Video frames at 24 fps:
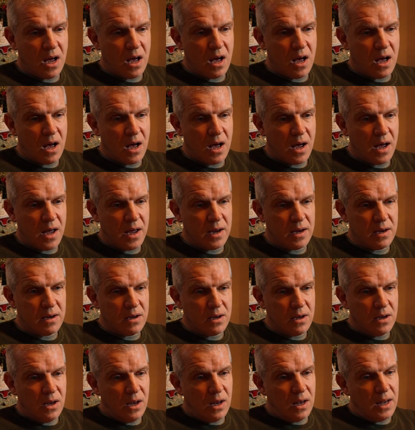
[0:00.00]
I
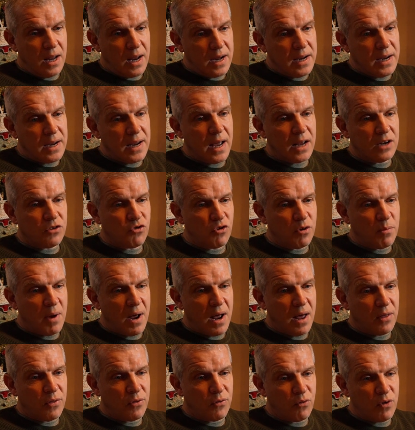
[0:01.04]
let it get to
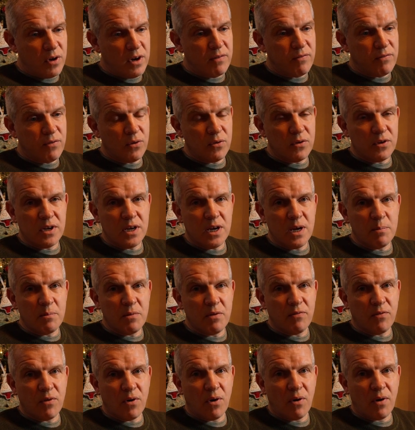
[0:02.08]
about 3 foot deep
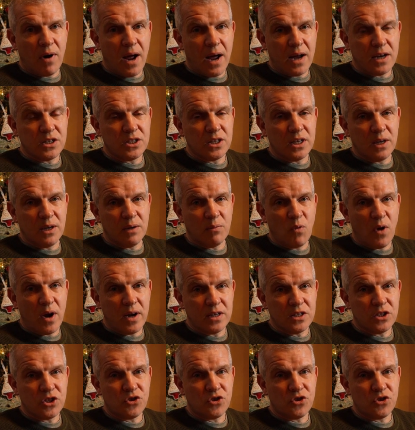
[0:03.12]
before I actually went,